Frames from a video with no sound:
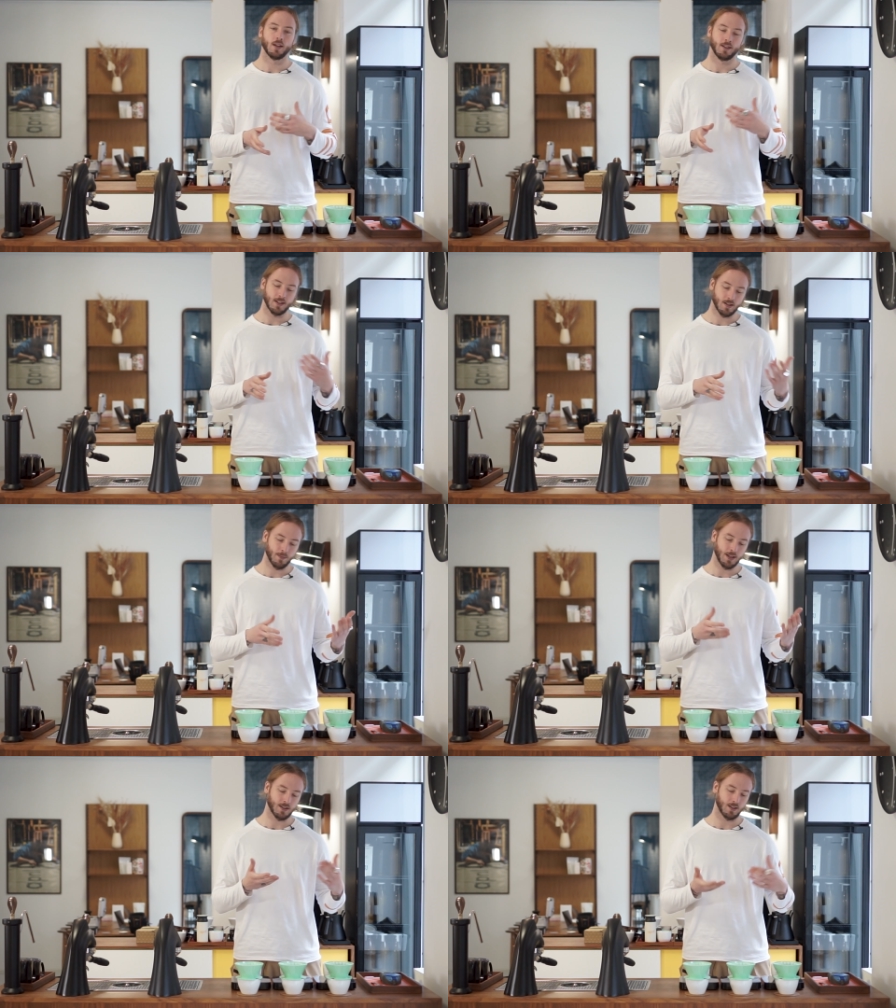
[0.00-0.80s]
this
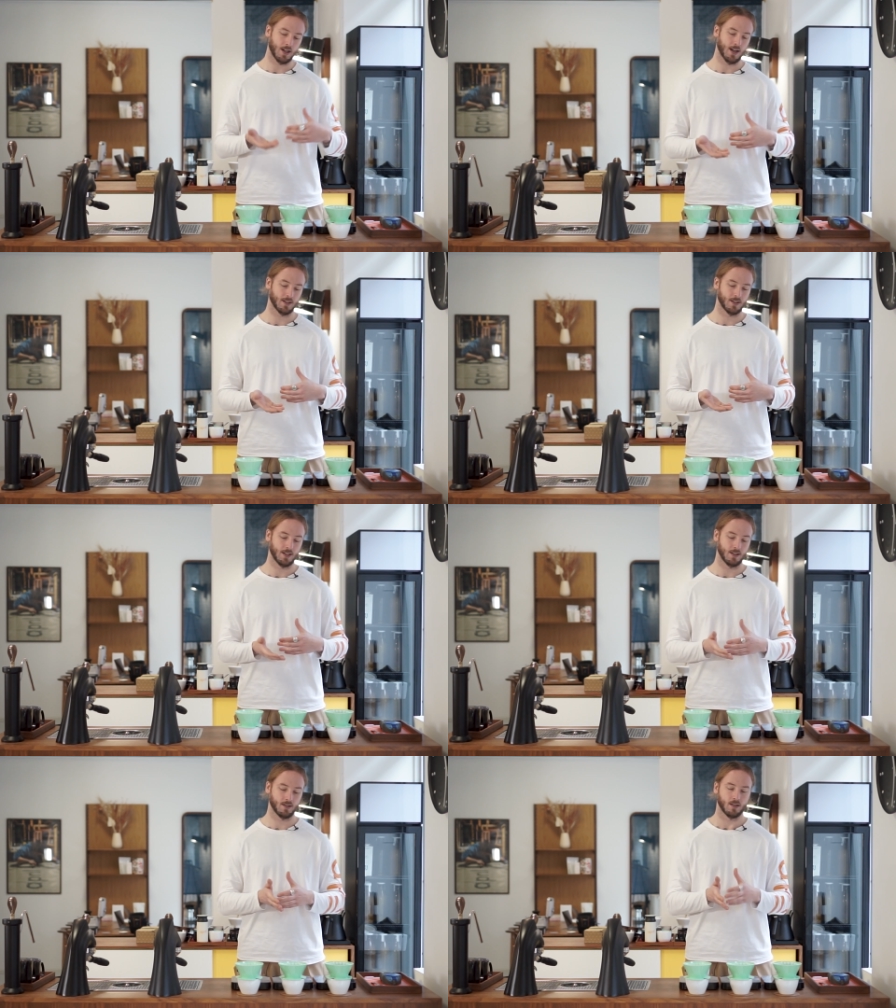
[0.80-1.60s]
makes a lot of
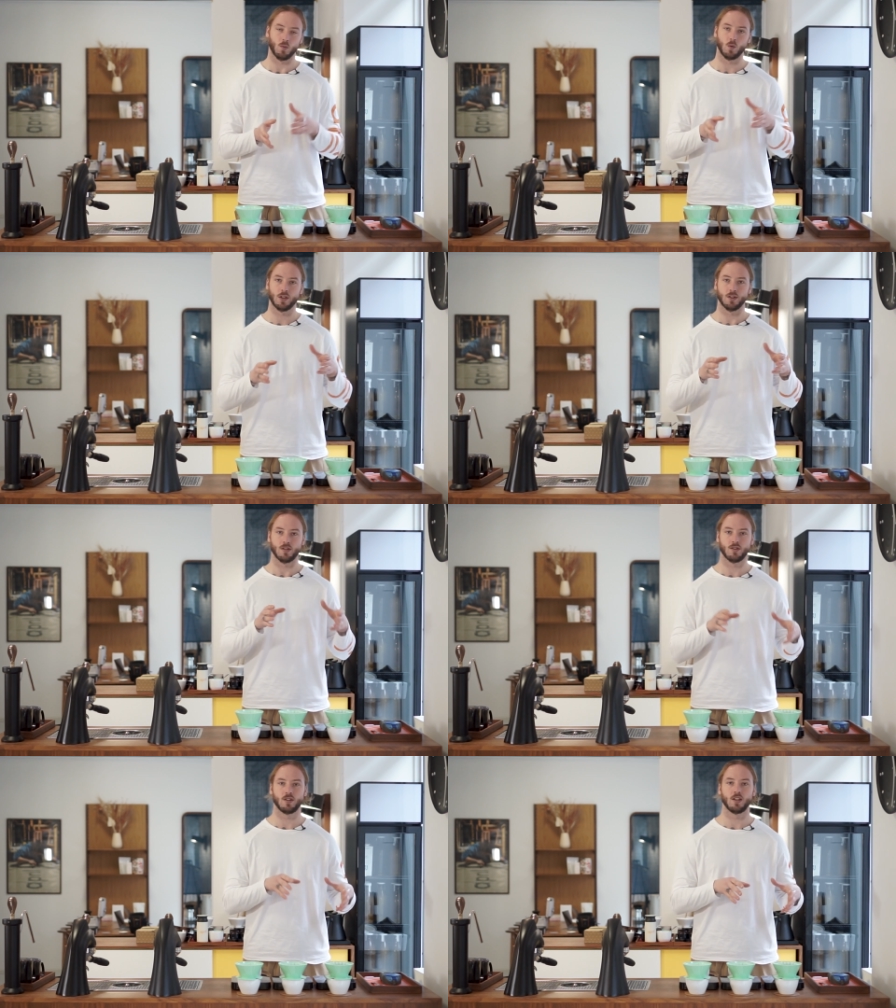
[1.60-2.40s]
sense. We could
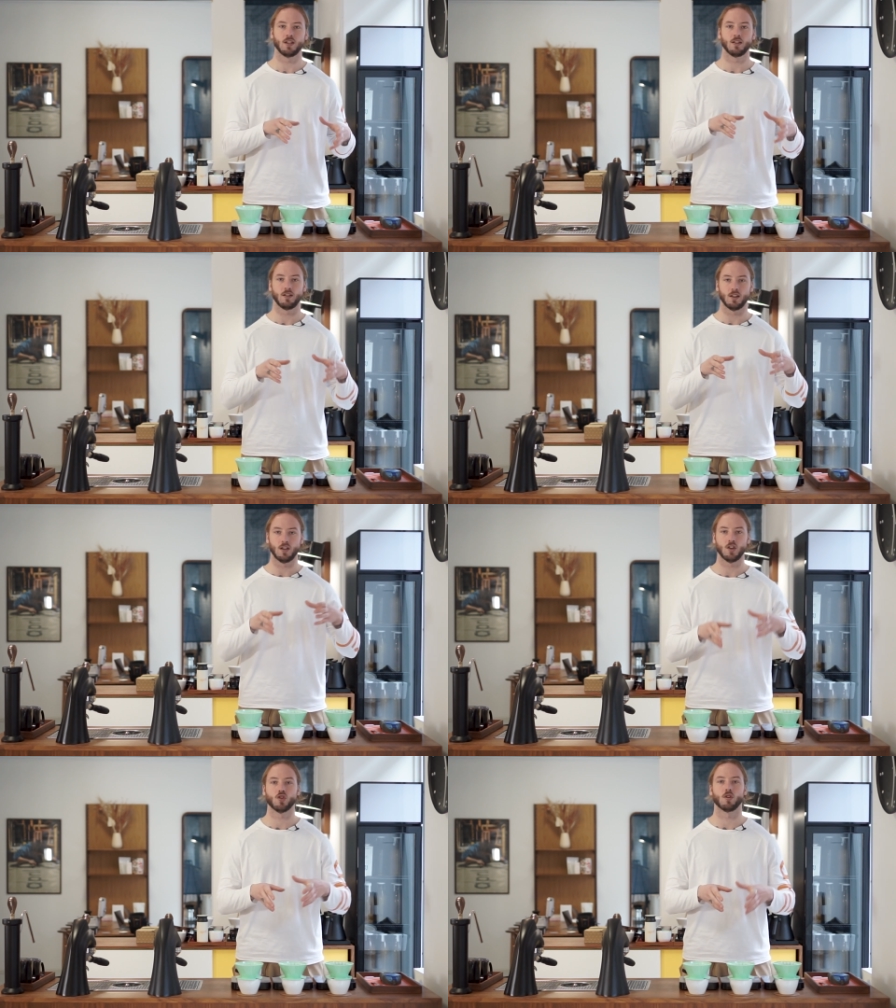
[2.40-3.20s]
see in the
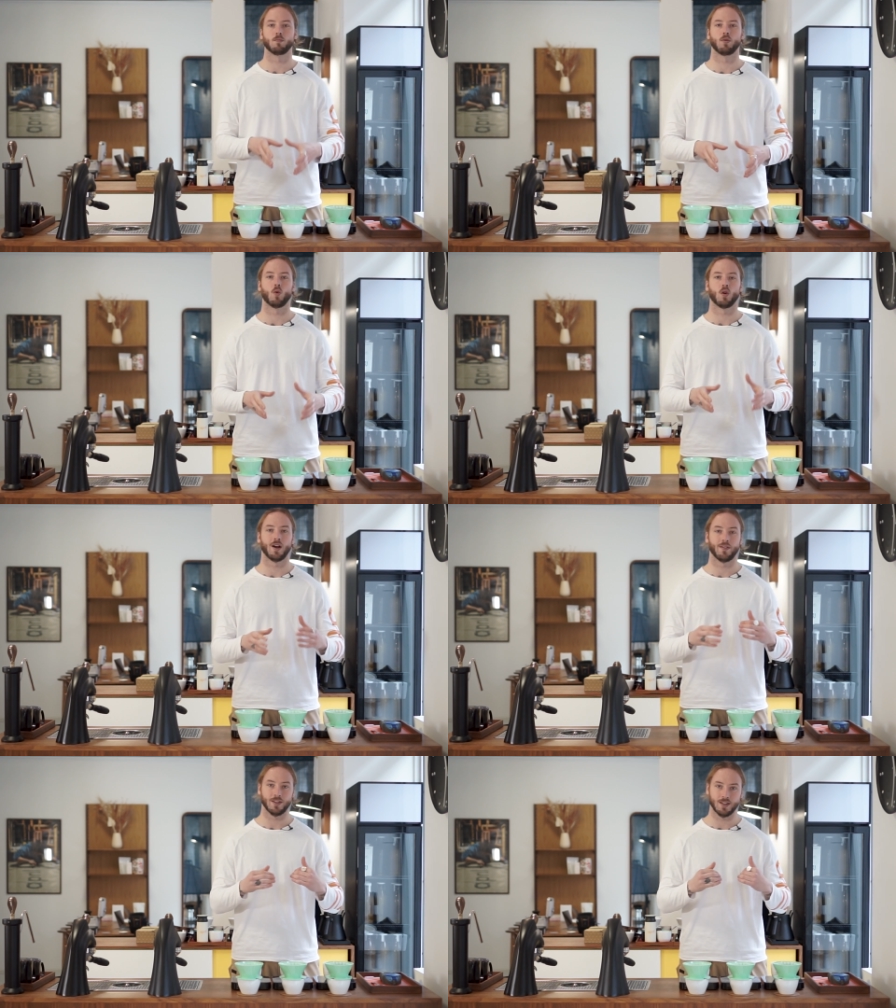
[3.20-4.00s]
initial pour
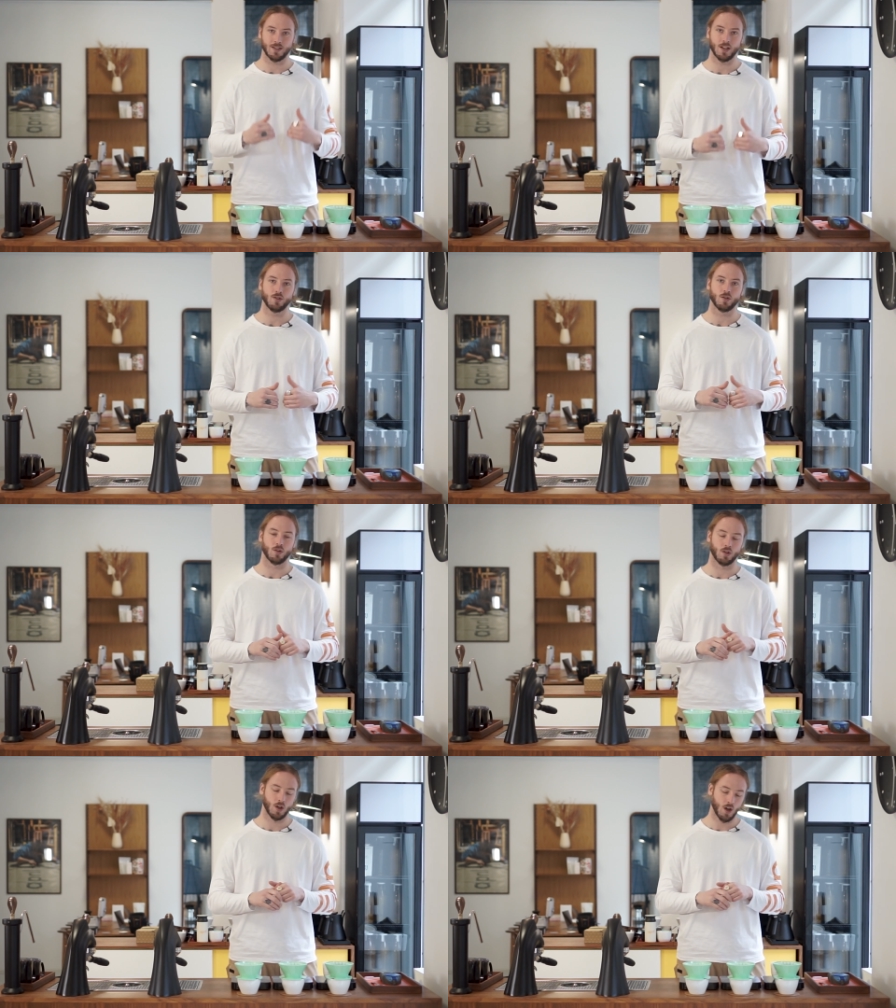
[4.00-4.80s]
of the
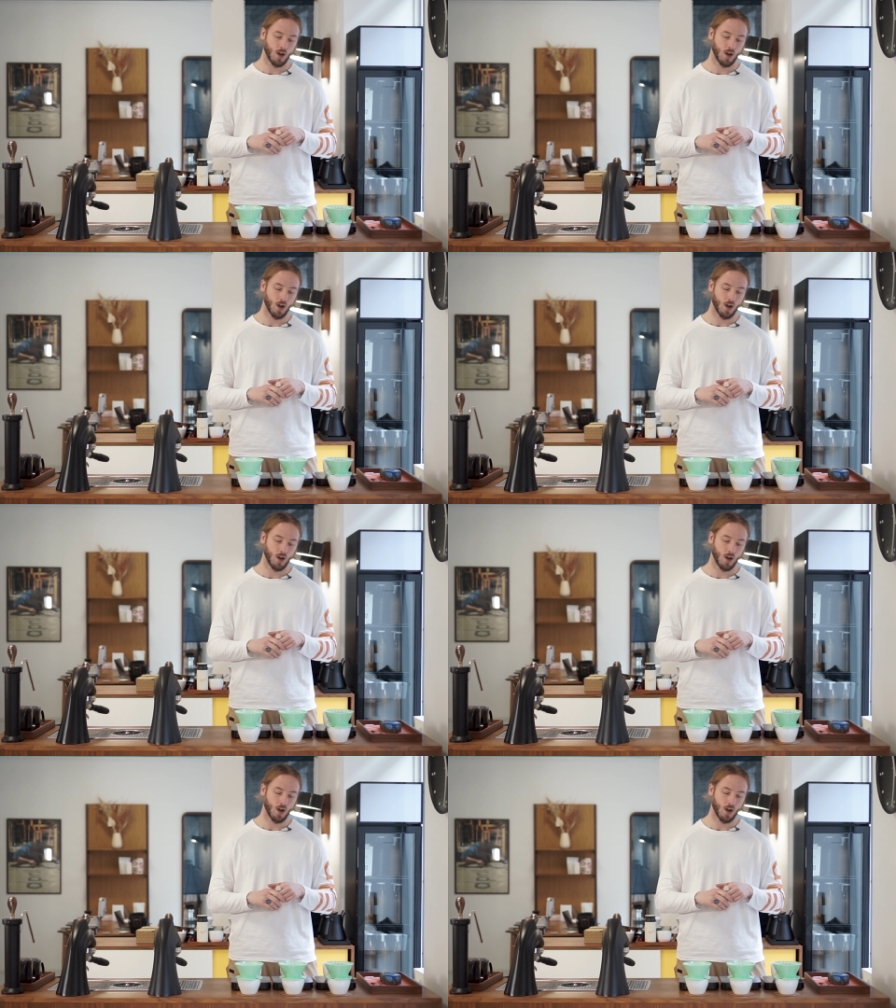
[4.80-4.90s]
center